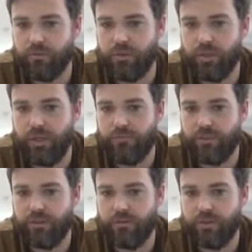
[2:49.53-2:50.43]
When left
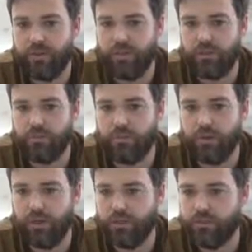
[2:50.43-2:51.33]
arrow key is
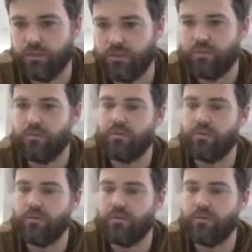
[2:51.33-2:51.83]
pressed,